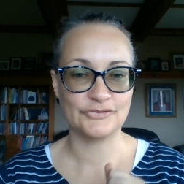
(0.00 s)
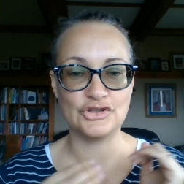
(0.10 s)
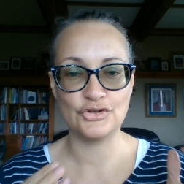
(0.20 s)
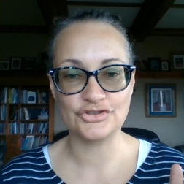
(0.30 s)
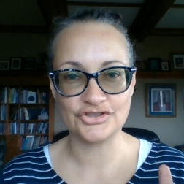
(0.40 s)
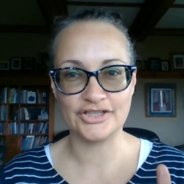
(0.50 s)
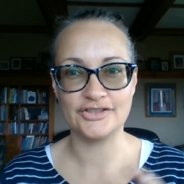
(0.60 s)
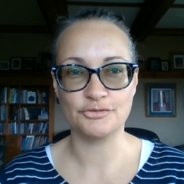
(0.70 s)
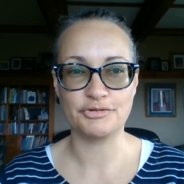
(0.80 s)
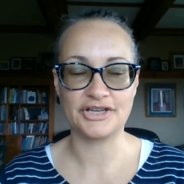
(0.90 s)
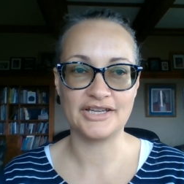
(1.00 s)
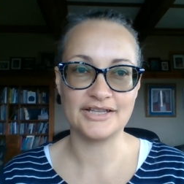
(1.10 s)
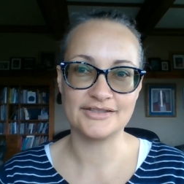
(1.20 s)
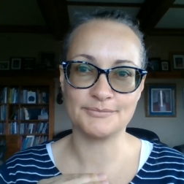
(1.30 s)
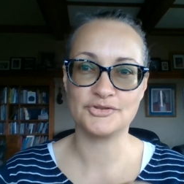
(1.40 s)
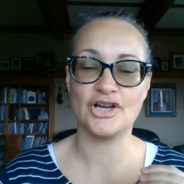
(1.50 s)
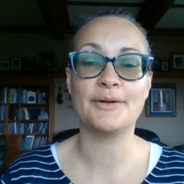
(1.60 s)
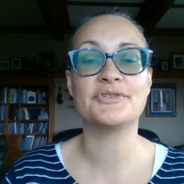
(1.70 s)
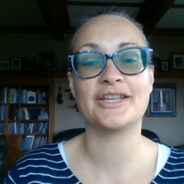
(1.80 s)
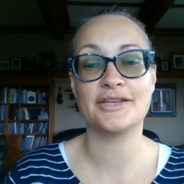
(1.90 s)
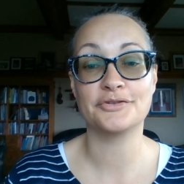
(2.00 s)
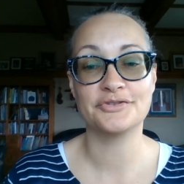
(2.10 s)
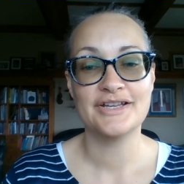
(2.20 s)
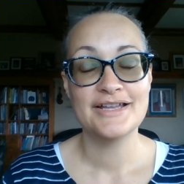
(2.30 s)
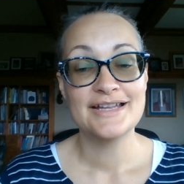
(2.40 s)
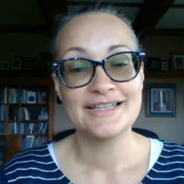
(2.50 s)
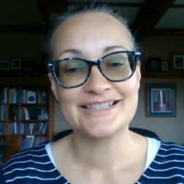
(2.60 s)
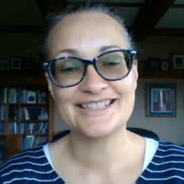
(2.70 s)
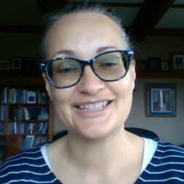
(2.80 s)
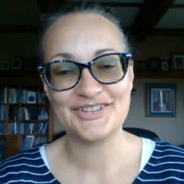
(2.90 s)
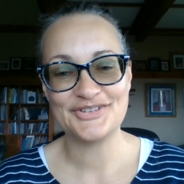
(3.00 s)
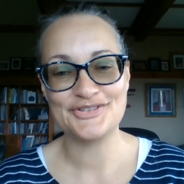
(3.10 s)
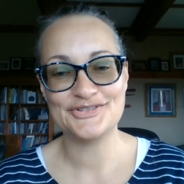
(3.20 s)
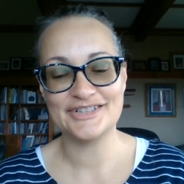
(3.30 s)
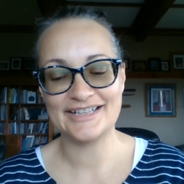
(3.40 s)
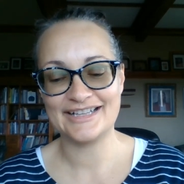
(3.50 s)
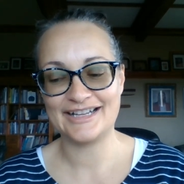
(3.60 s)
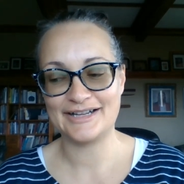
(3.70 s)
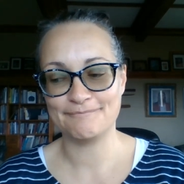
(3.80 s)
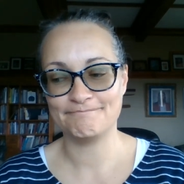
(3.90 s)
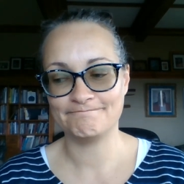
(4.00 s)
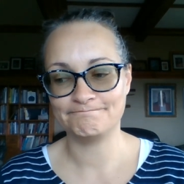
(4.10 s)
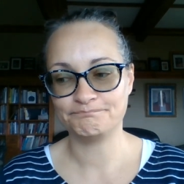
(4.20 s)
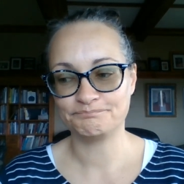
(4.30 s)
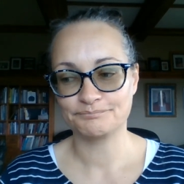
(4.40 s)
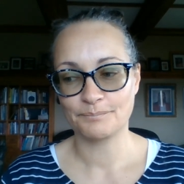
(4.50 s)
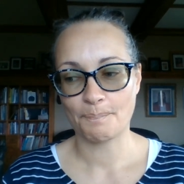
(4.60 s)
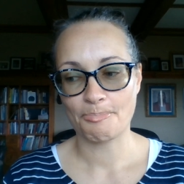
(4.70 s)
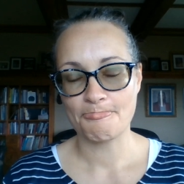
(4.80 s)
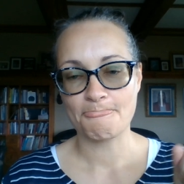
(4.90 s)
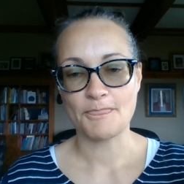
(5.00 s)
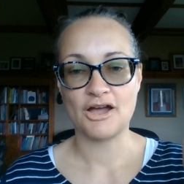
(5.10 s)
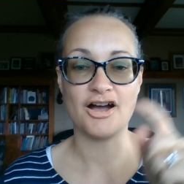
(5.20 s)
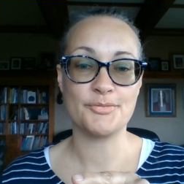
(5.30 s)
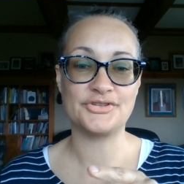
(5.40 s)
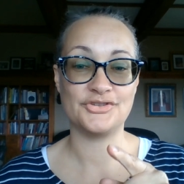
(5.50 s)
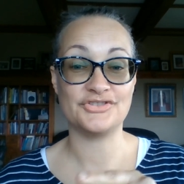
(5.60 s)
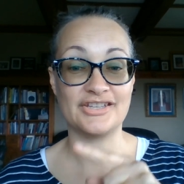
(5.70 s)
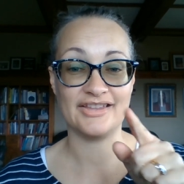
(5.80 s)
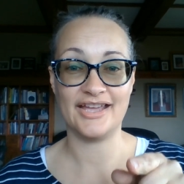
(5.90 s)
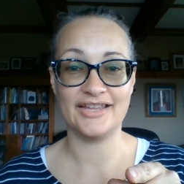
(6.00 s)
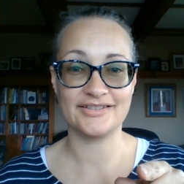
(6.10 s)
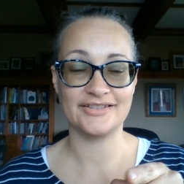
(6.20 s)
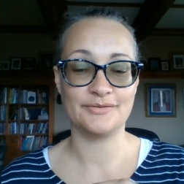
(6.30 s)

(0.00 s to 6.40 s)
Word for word: nurtured. Your body needs some time to heal. So um, I was using that.